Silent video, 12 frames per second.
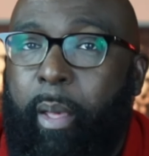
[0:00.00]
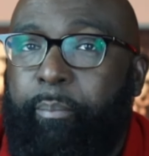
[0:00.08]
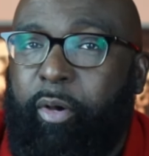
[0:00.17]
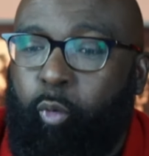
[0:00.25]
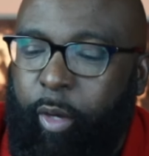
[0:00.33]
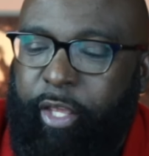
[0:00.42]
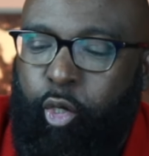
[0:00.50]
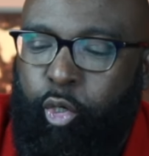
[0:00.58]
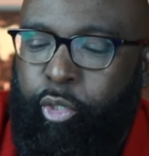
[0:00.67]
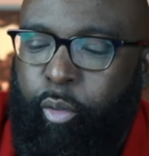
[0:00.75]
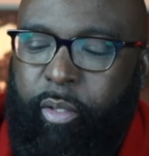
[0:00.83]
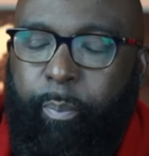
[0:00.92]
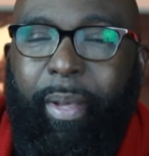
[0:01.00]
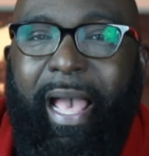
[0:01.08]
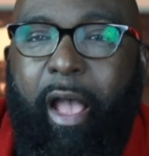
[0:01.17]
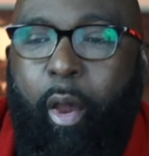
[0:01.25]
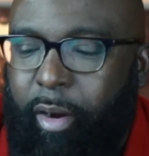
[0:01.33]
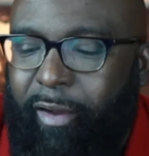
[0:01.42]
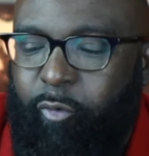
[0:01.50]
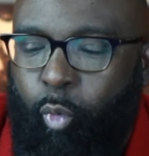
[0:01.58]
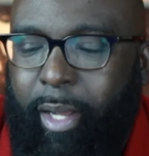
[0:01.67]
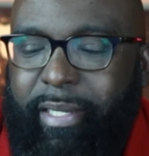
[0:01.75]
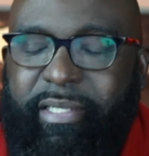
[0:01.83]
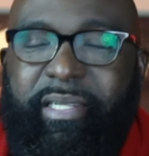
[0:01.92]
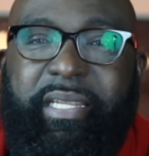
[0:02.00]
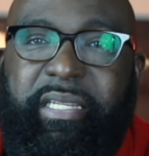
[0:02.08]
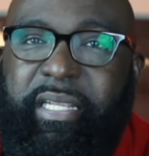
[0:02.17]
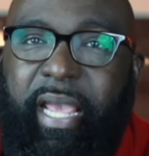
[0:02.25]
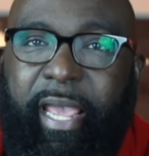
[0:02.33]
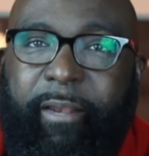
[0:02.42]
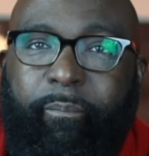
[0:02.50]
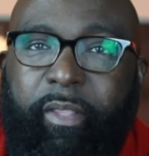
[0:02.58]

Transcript: But when you do the power of 168,